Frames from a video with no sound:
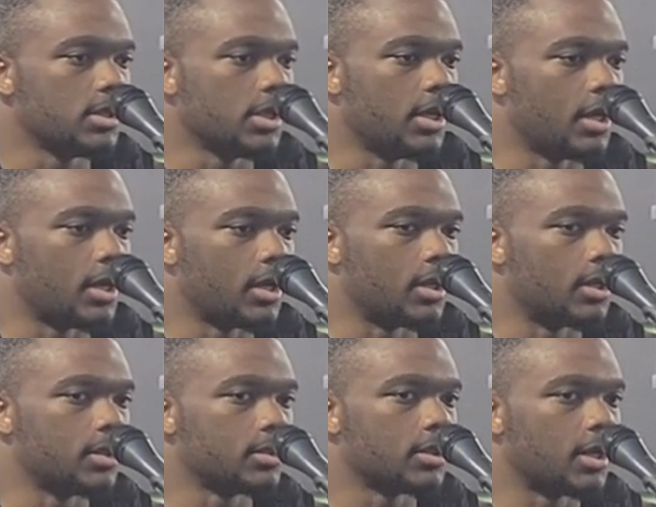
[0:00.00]
And
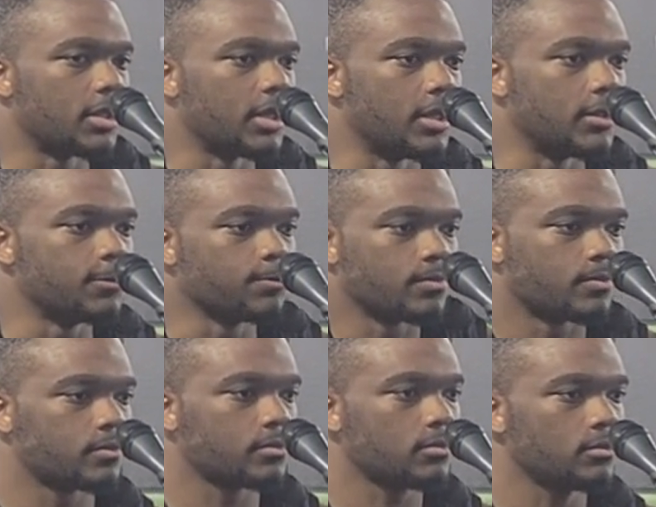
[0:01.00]
I think,
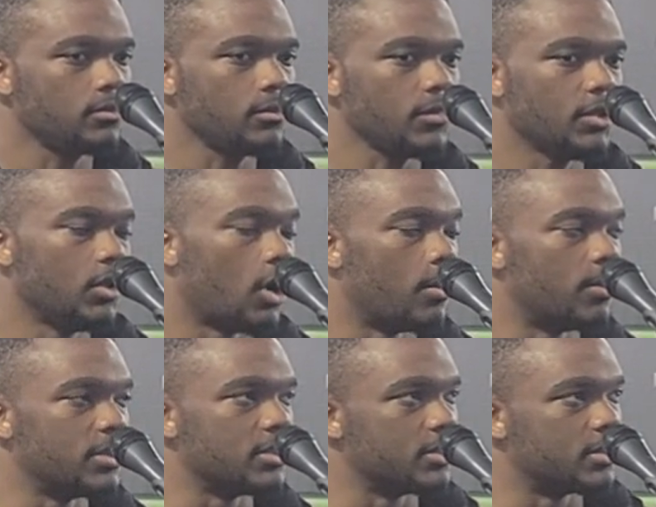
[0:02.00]
you know, I'm
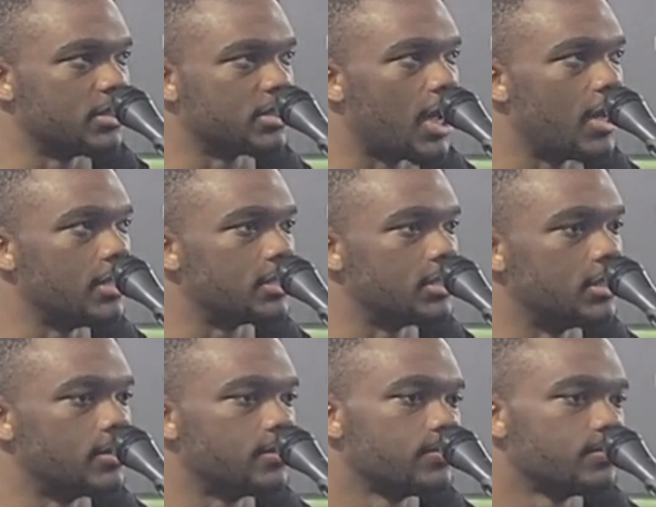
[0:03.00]
just excited to,